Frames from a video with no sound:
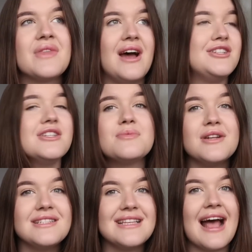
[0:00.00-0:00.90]
I just
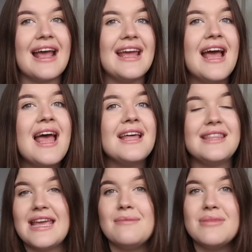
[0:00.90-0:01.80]
want to say
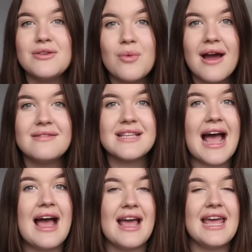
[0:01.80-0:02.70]
the midwives
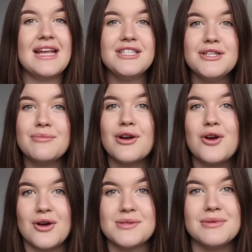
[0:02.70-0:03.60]
at Hinchinbrook
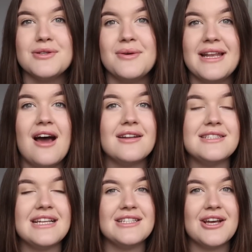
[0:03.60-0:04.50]
Hospital in
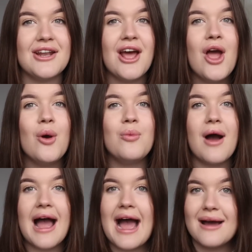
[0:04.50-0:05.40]
Huntingdon
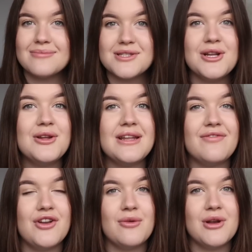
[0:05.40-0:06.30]
were absolutely
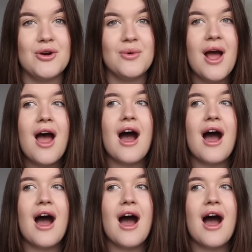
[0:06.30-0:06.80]
phenomenal.